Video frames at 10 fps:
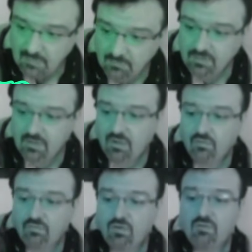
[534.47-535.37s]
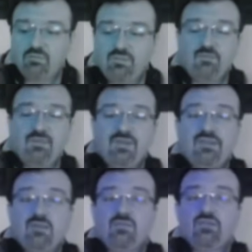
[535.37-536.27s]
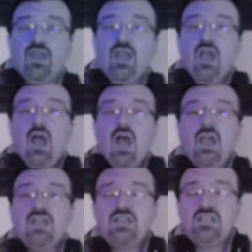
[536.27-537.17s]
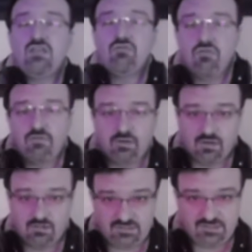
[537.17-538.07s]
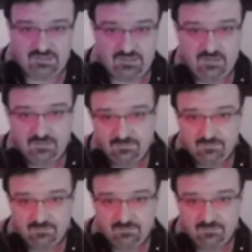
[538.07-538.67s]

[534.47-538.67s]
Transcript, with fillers: I'm one of the overall the best gamers in the universe.